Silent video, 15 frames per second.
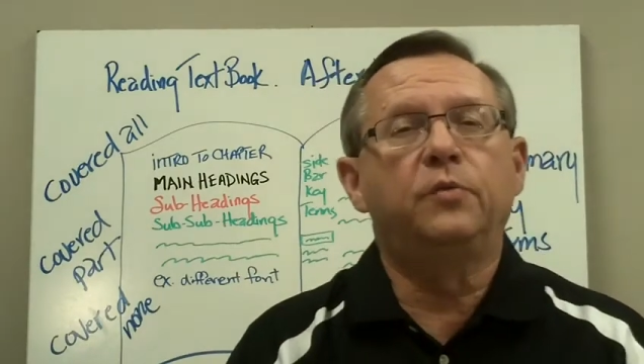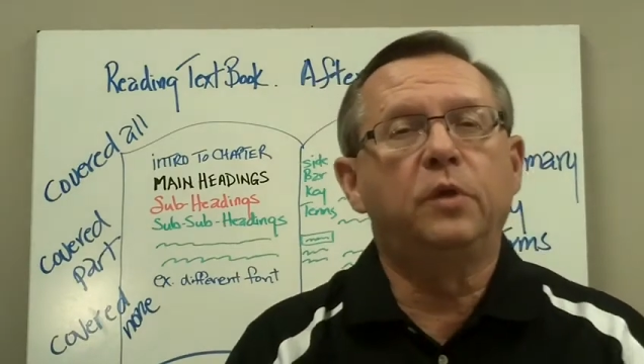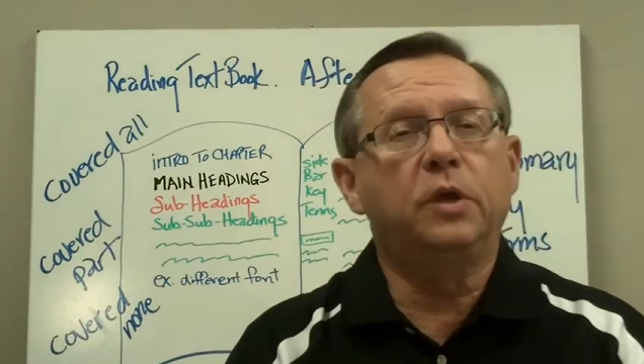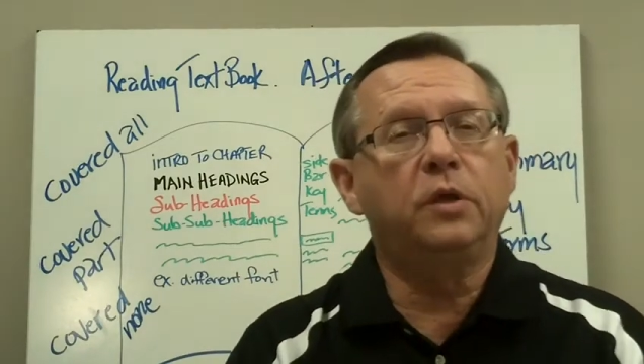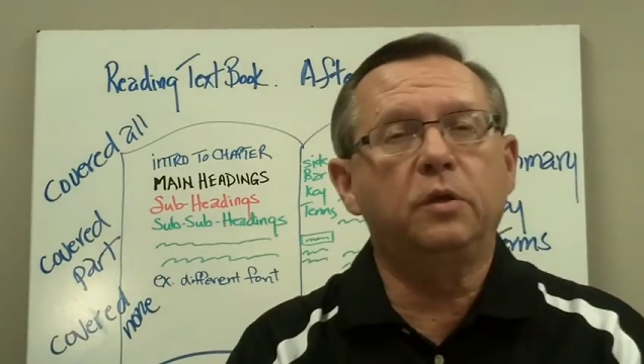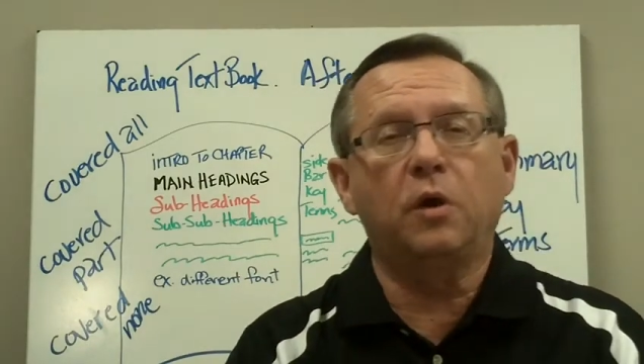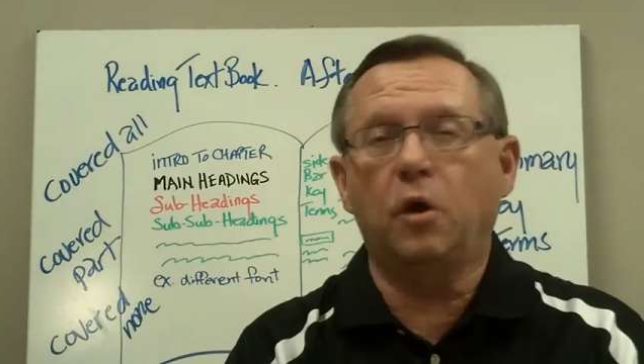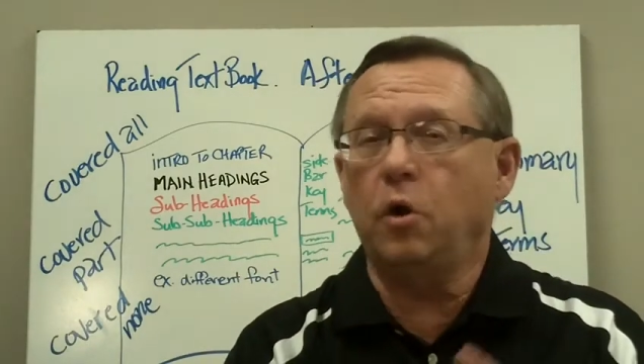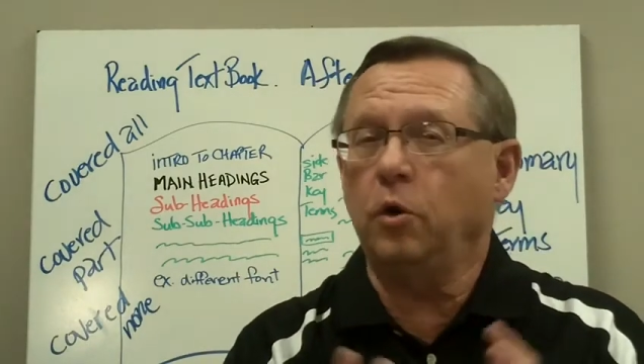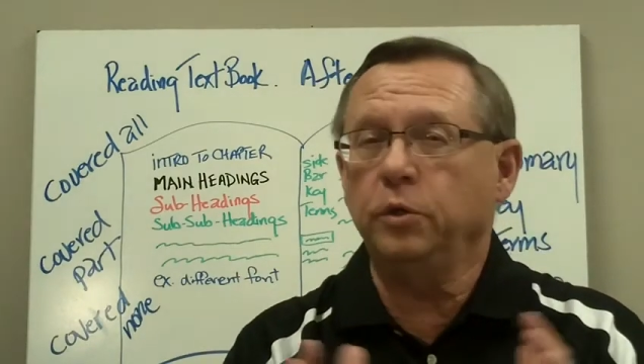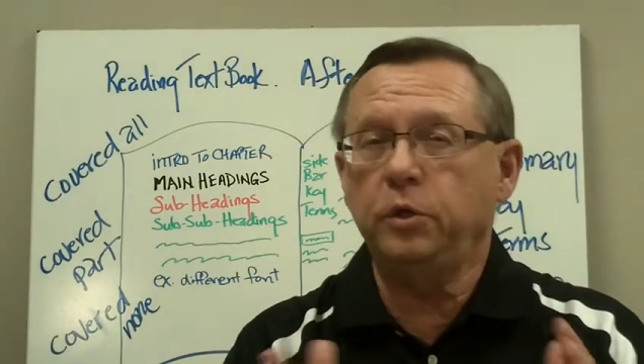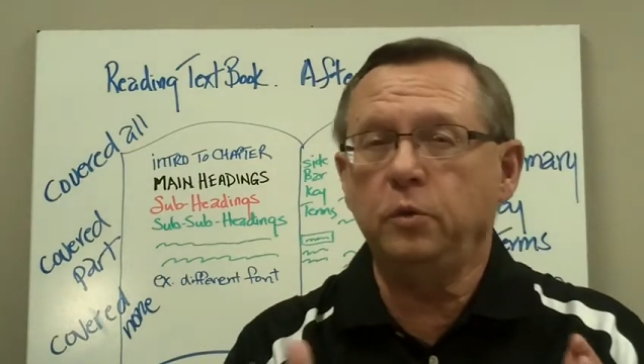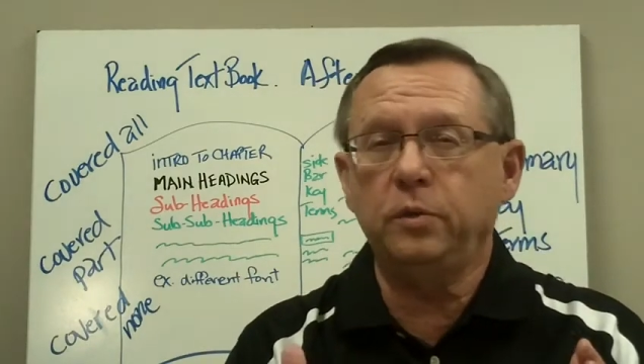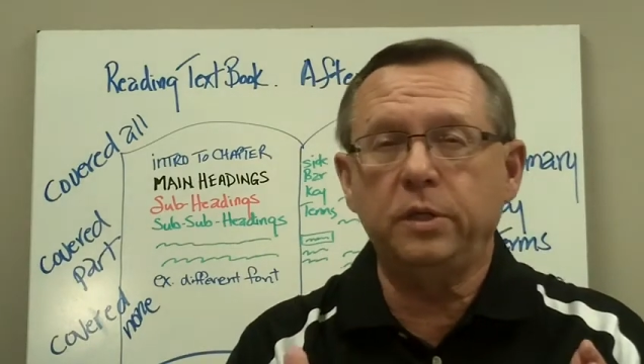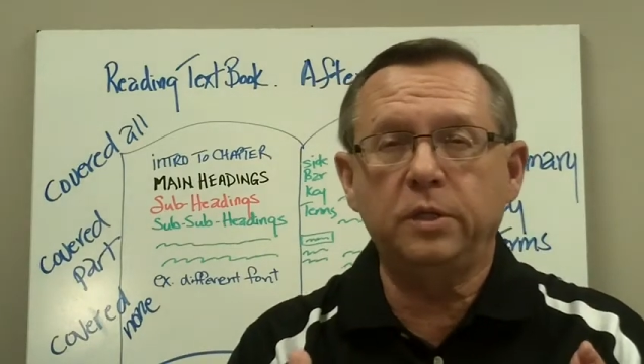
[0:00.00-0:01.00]
then
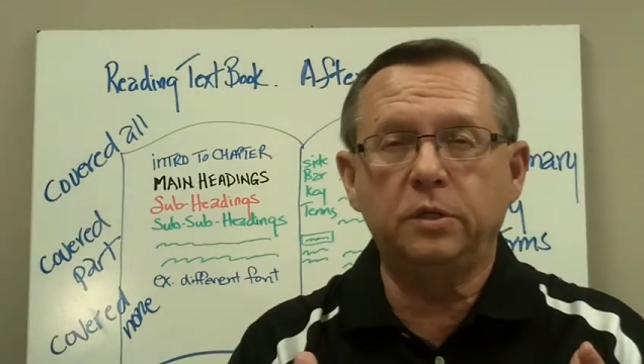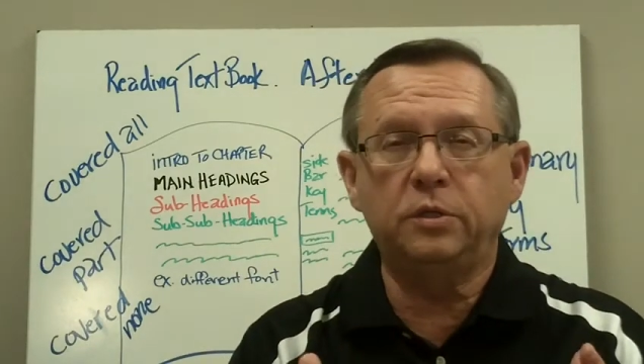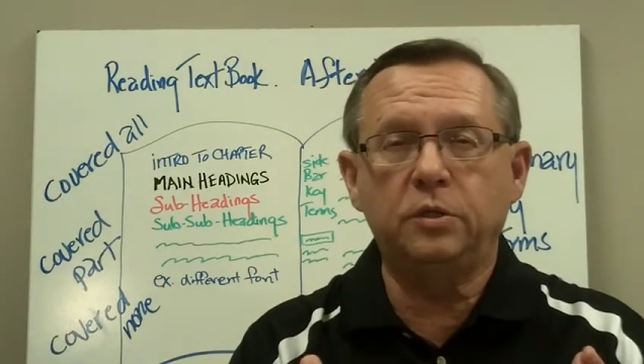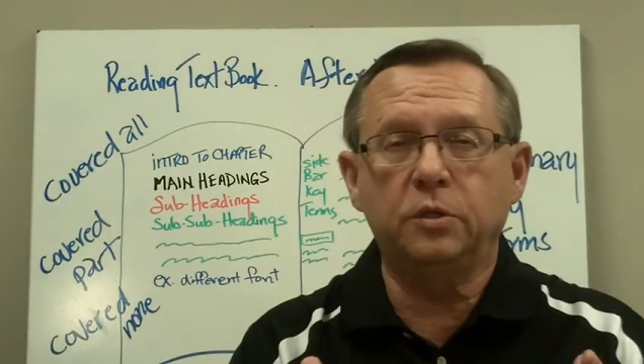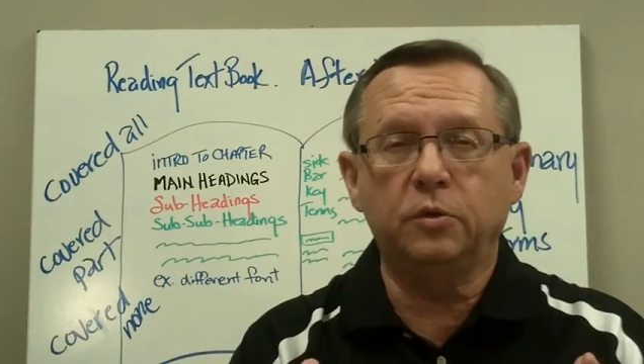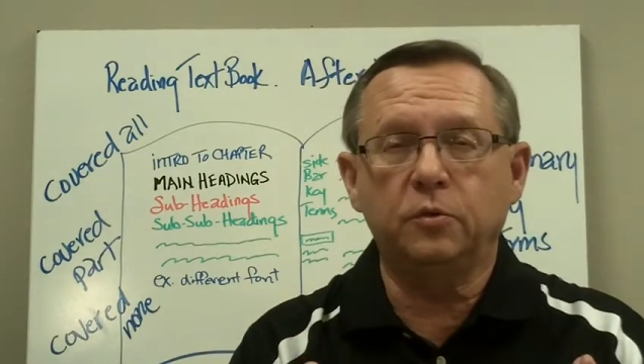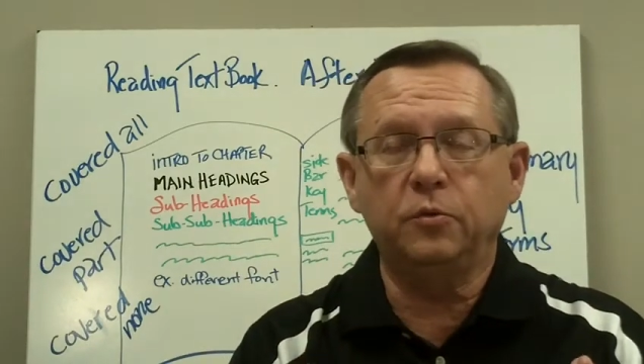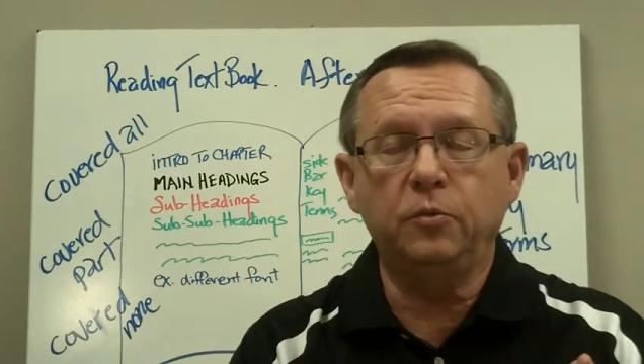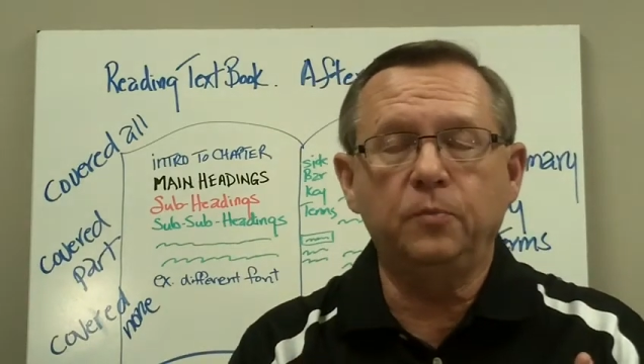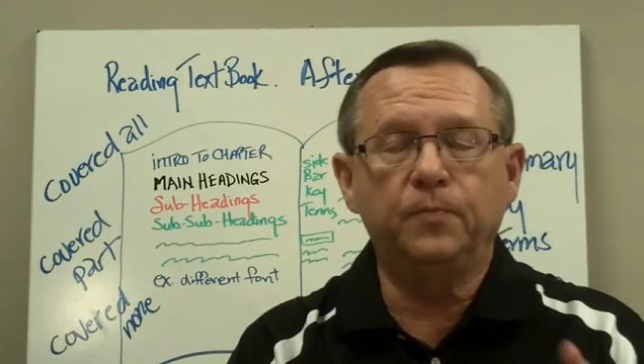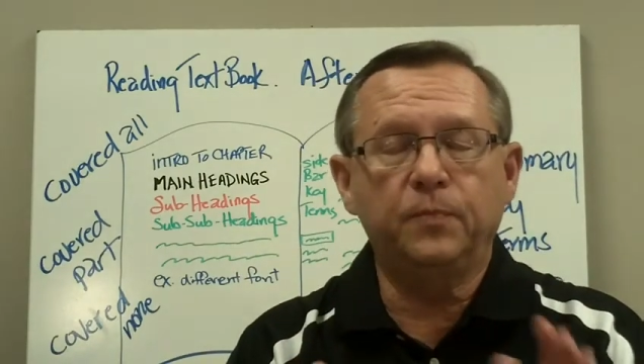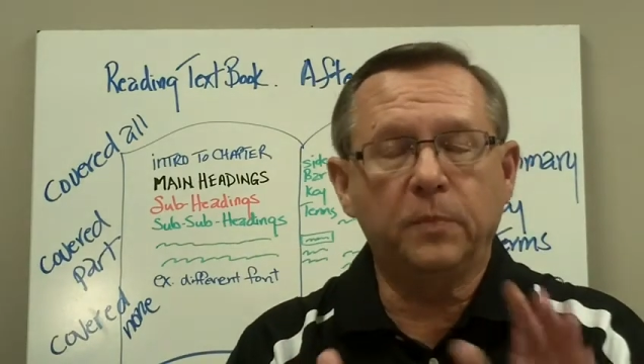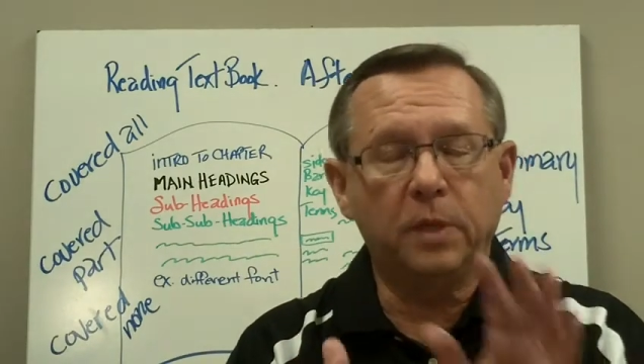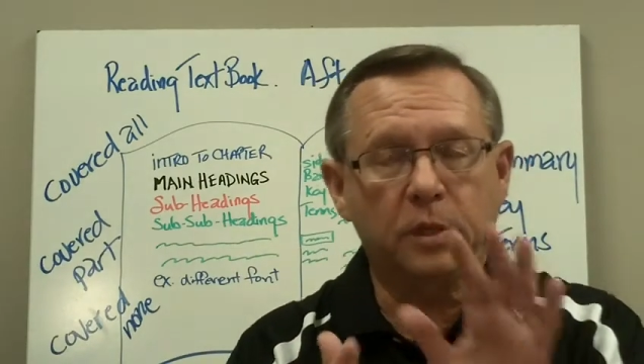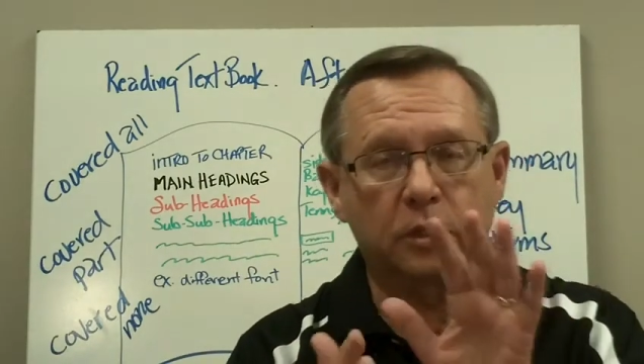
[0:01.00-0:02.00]
all you need to do
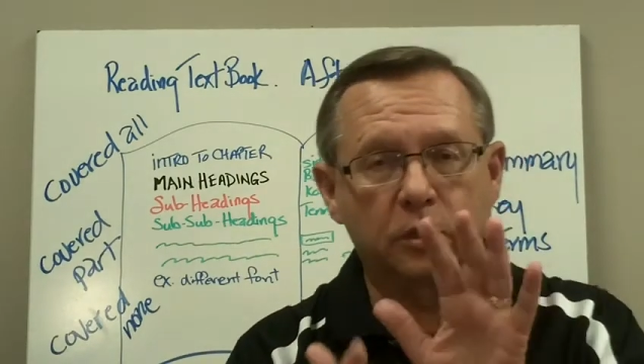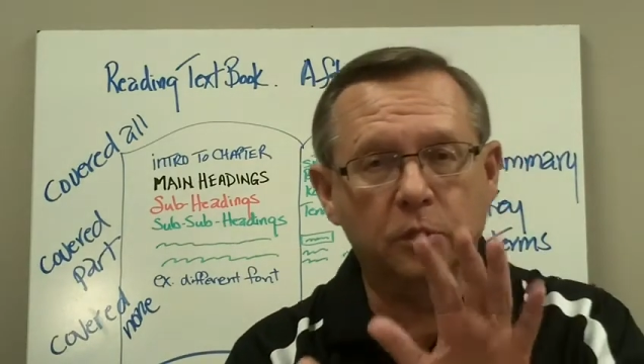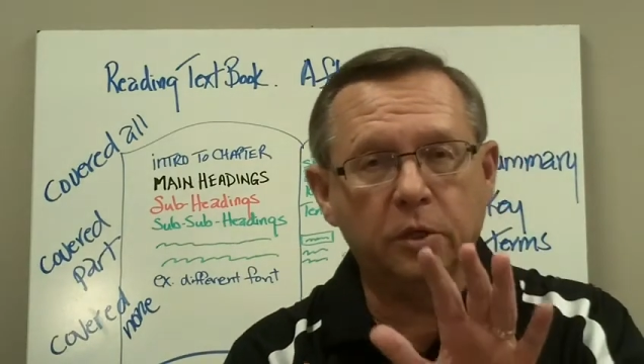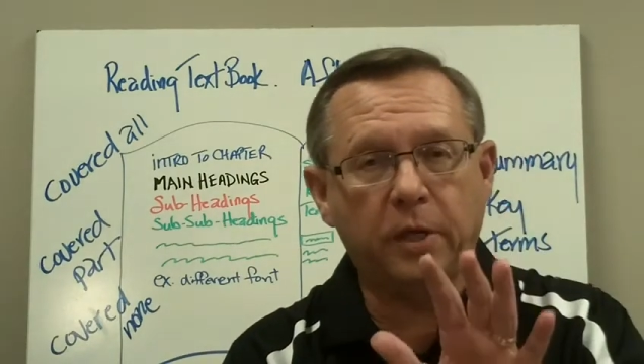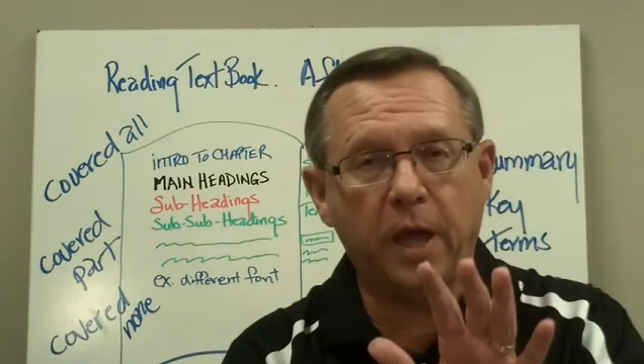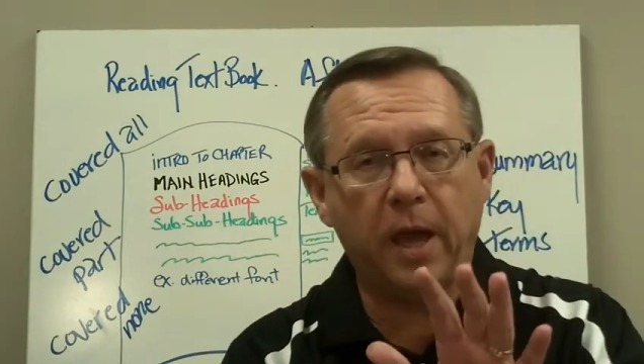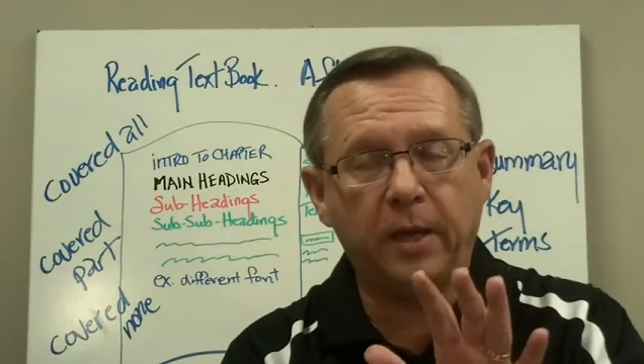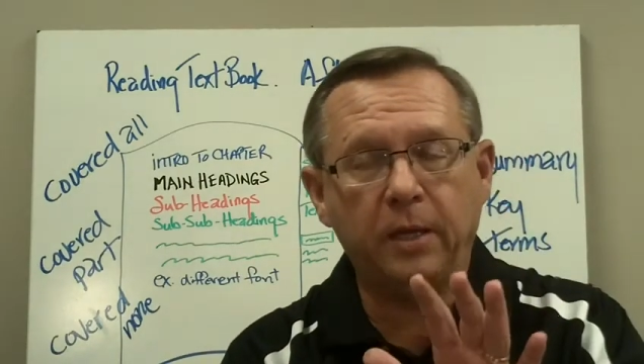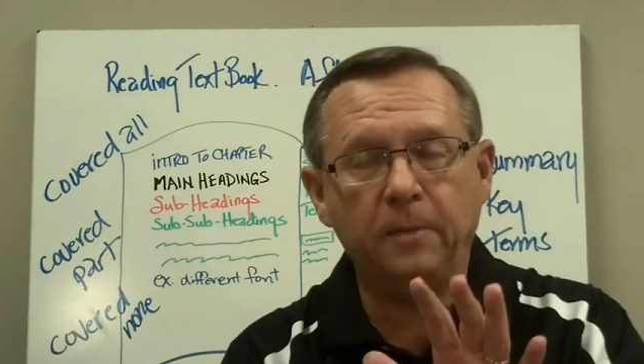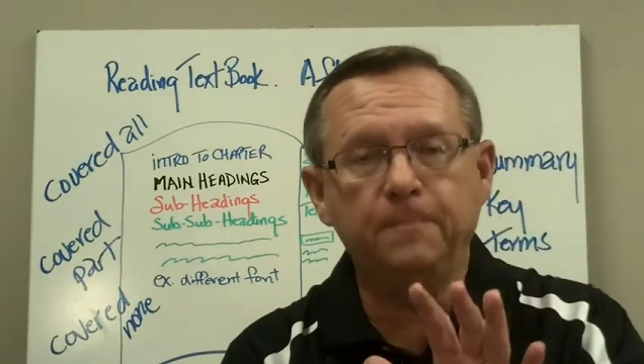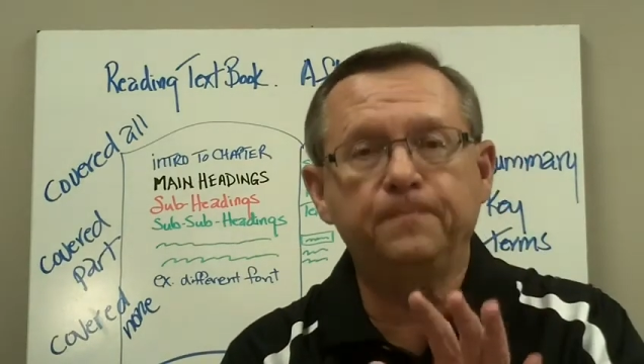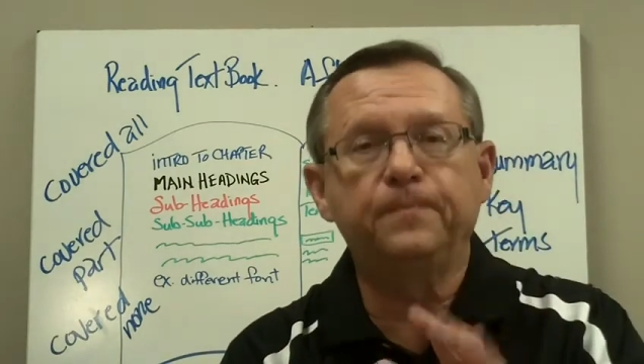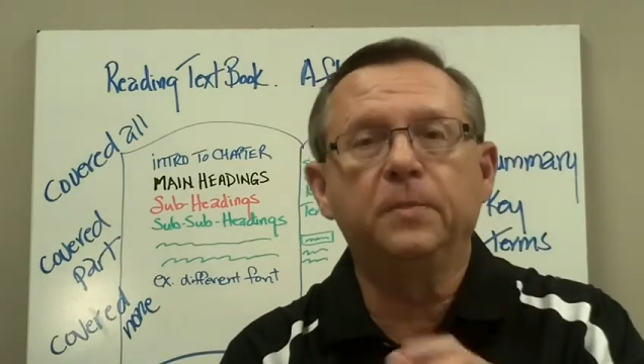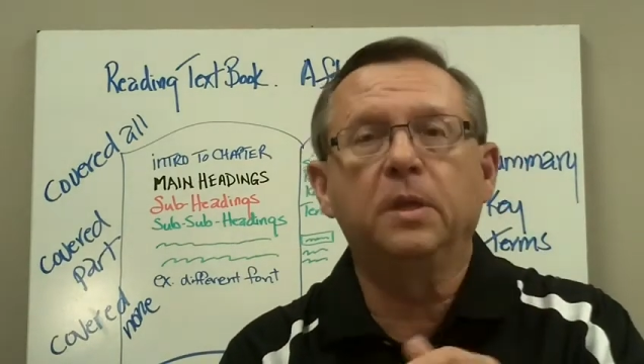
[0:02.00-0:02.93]
is look at it,